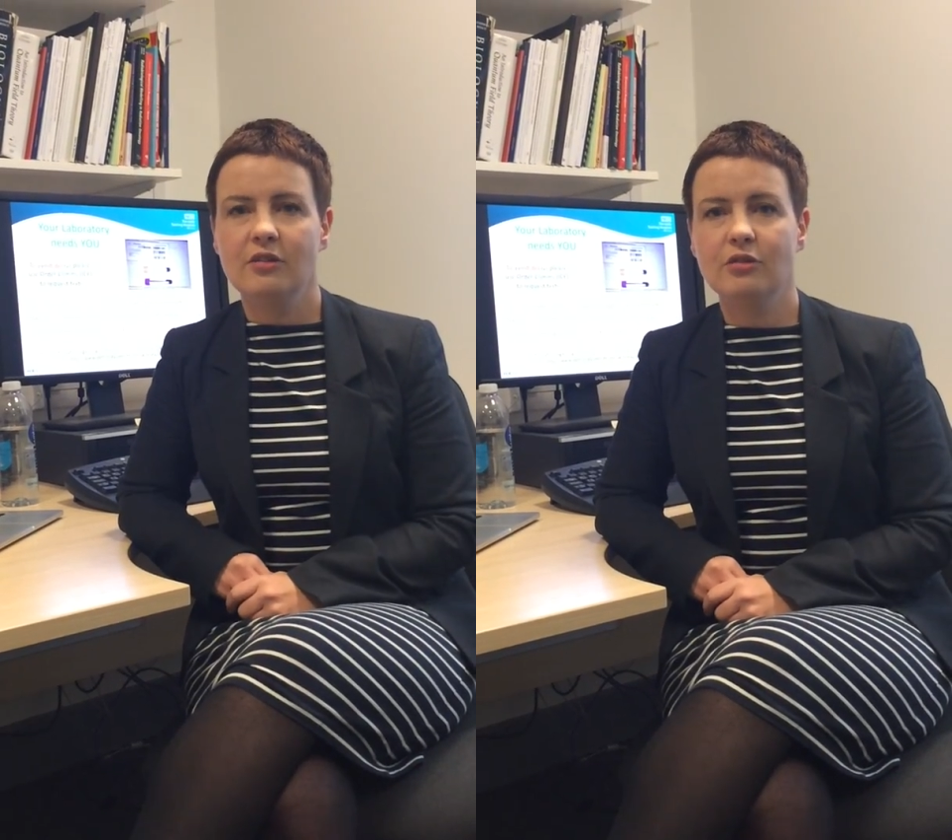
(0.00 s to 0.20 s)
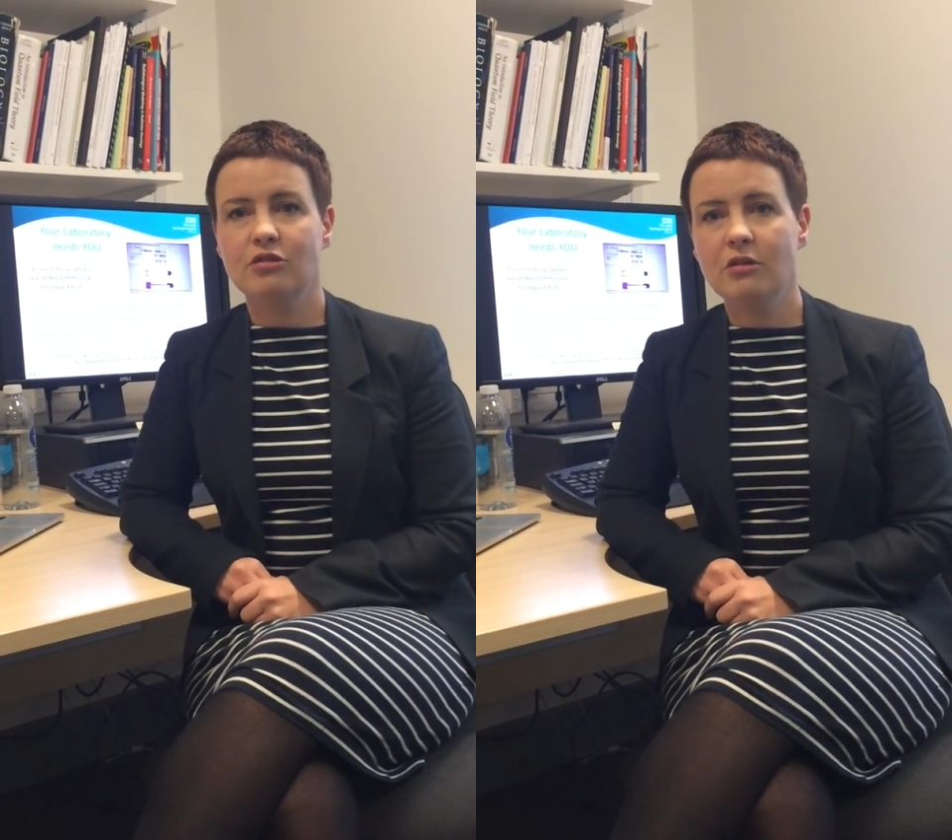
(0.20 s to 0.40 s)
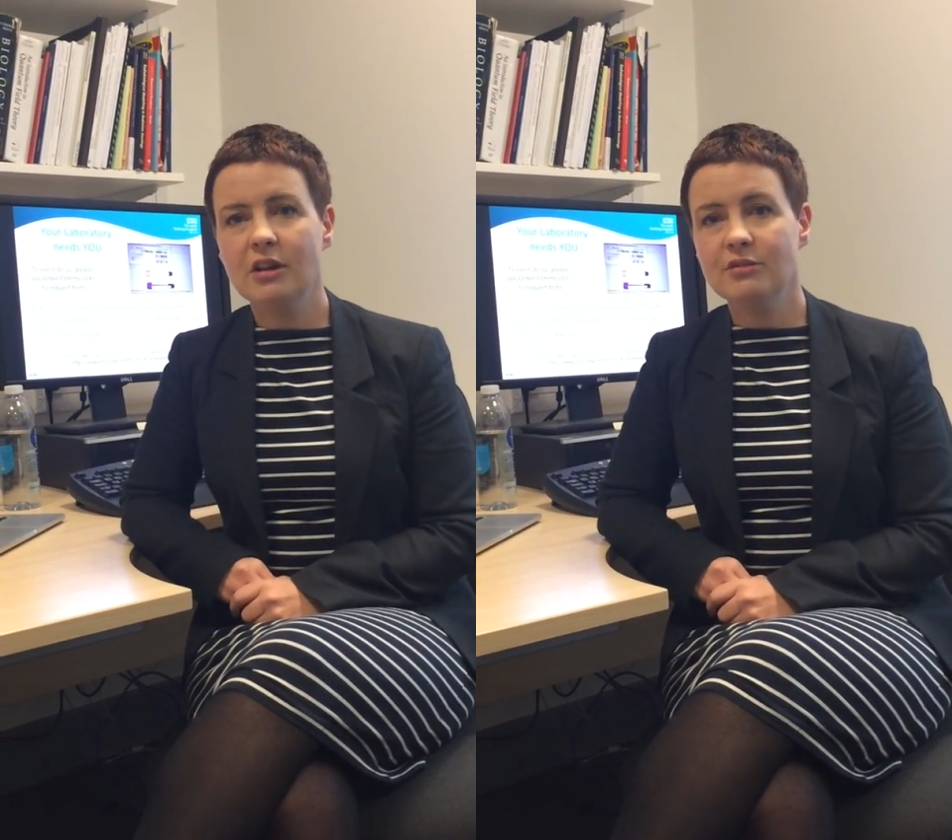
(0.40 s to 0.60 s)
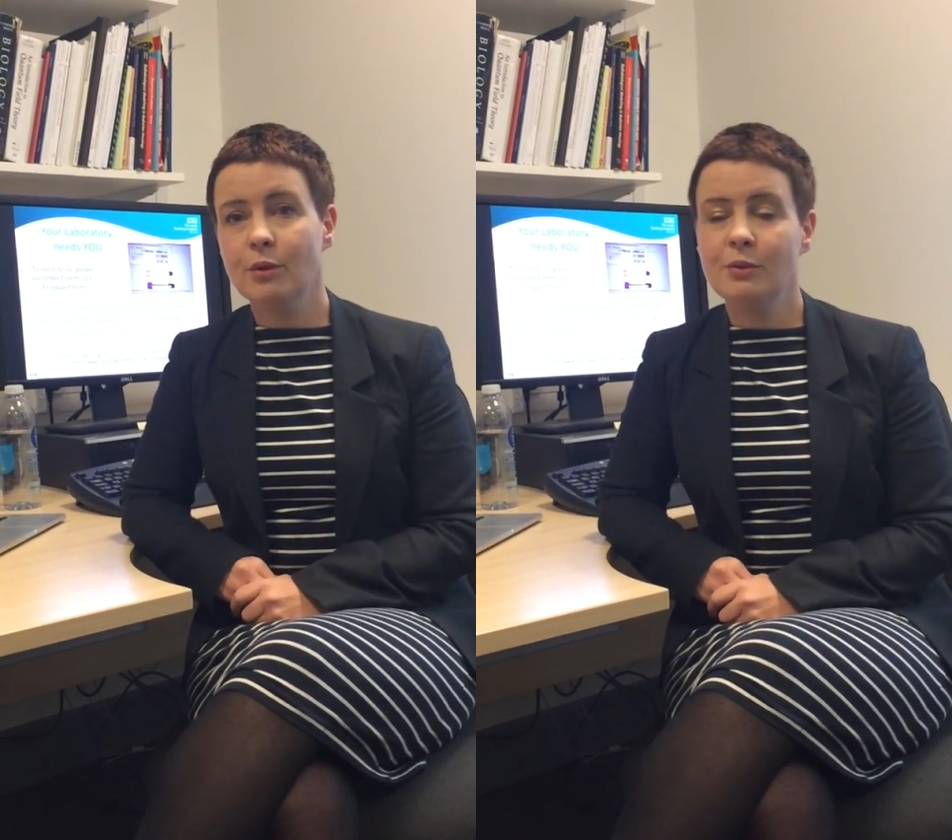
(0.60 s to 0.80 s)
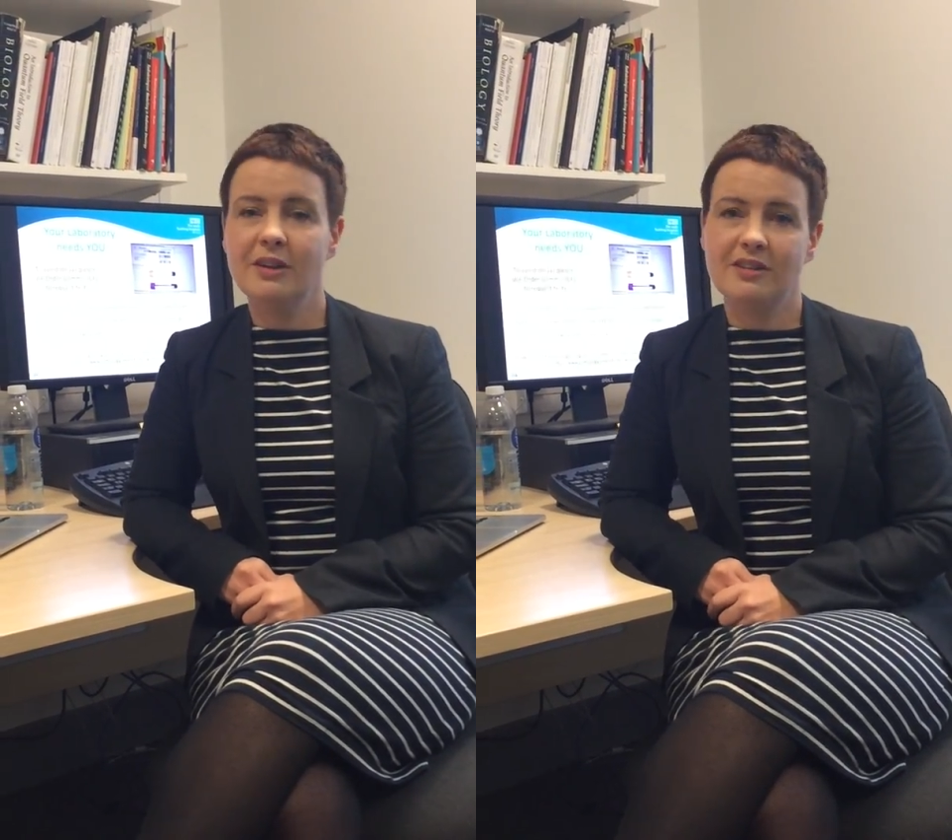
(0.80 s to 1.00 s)
so trials
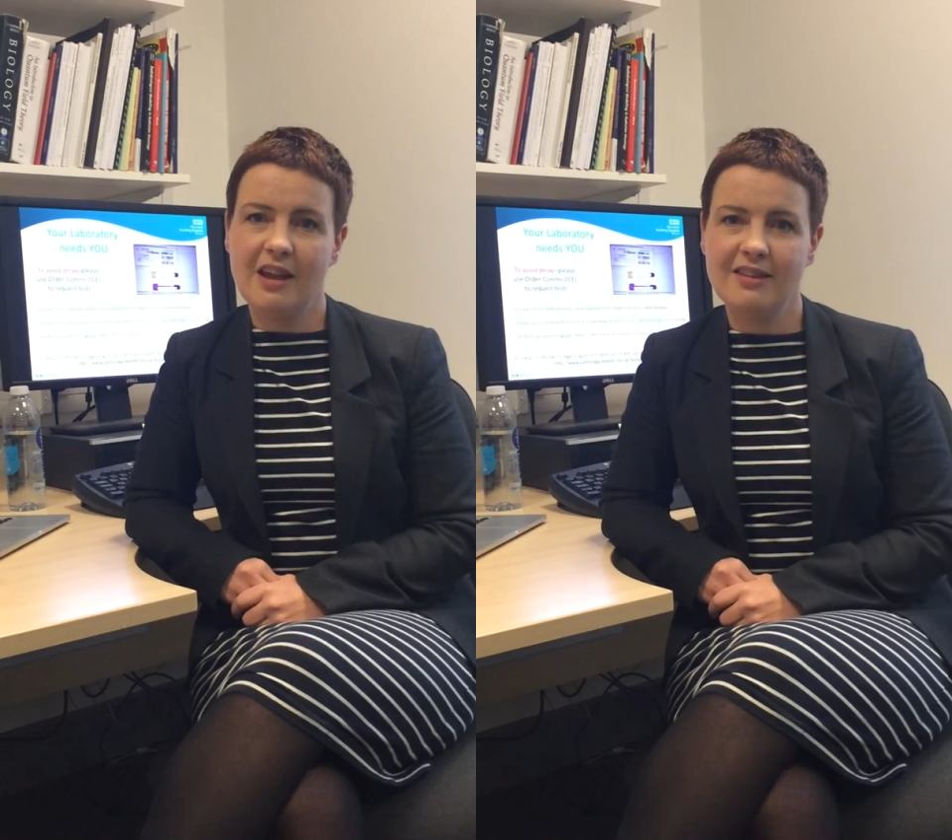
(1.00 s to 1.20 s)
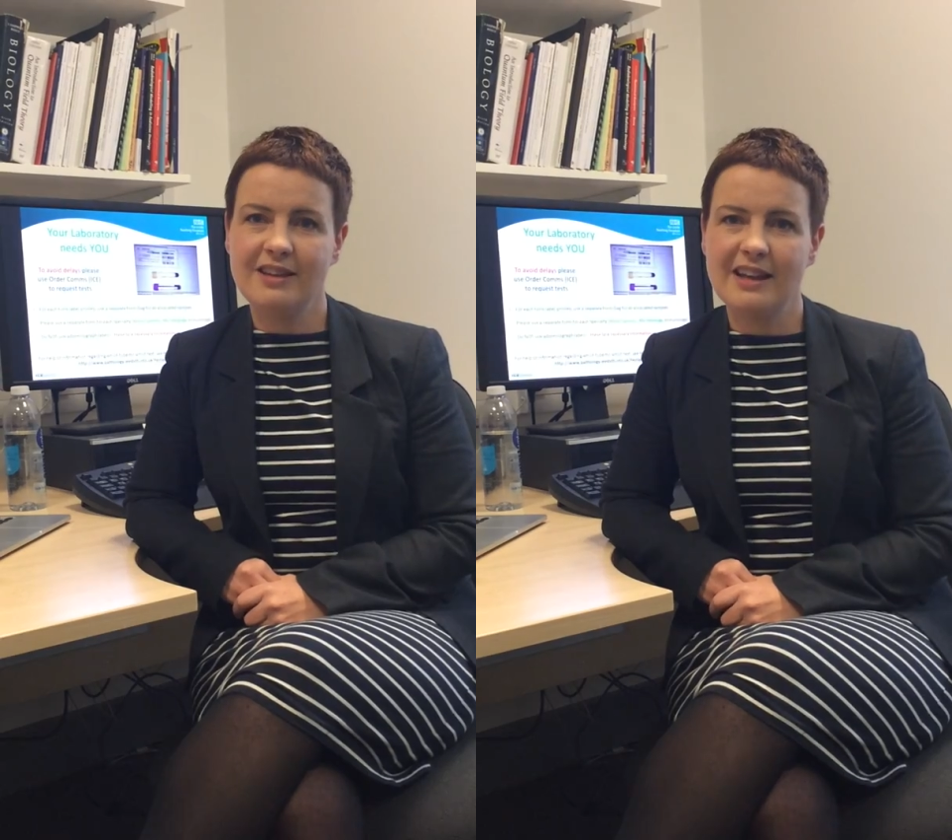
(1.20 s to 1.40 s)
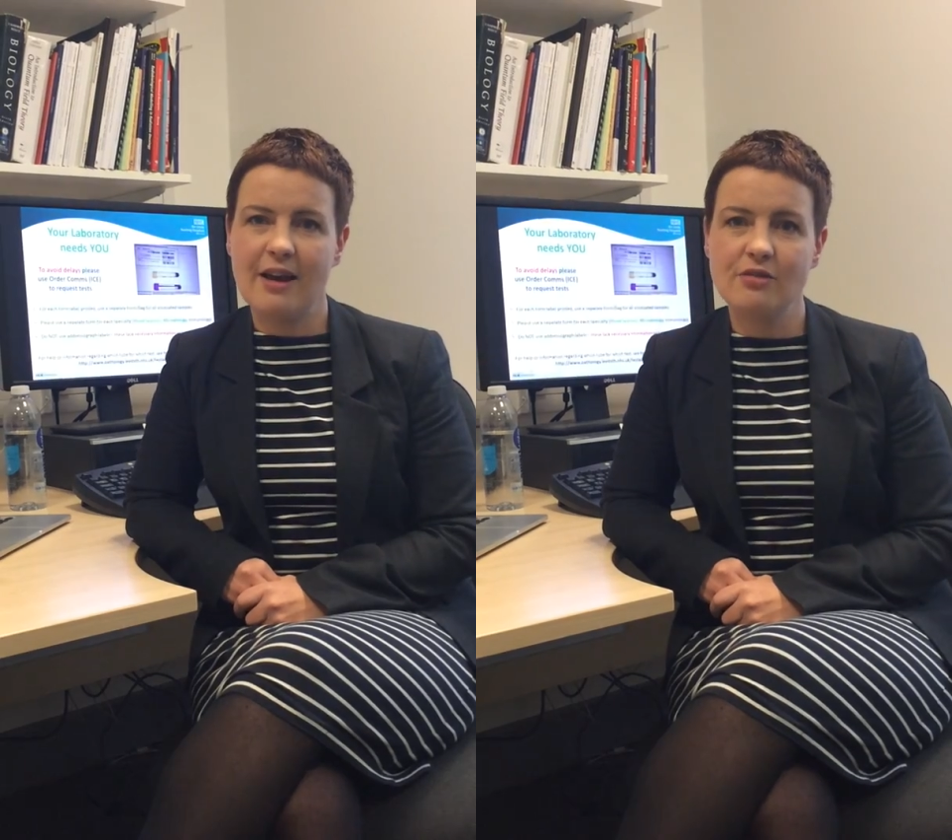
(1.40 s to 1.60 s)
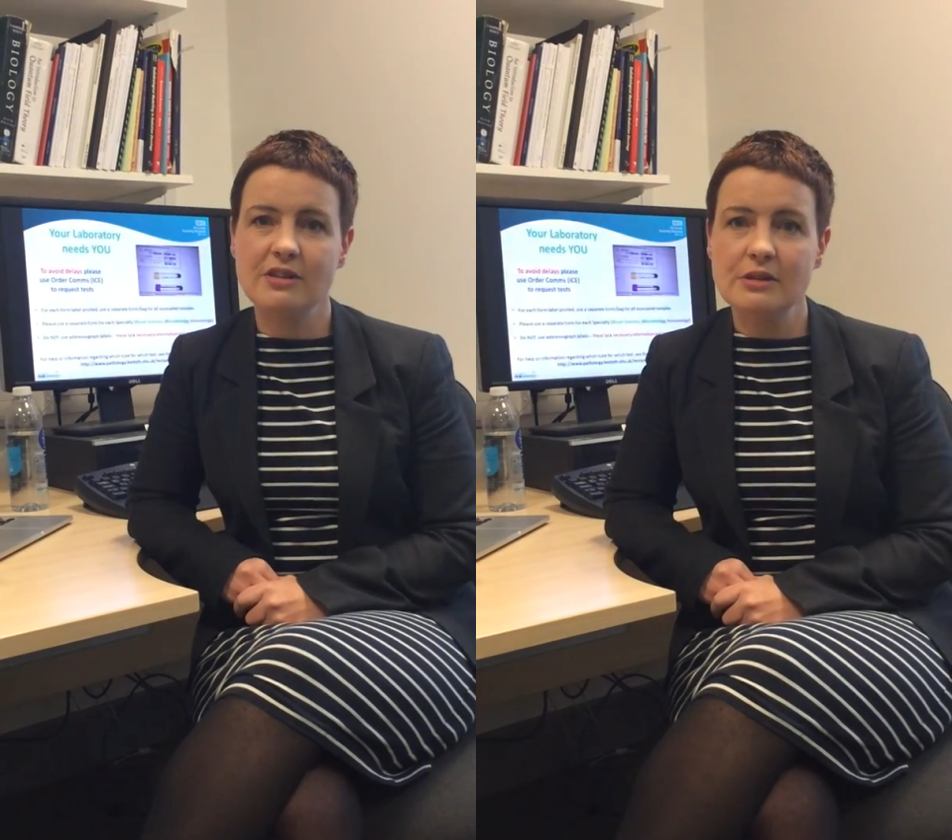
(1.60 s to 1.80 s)
where we are testing out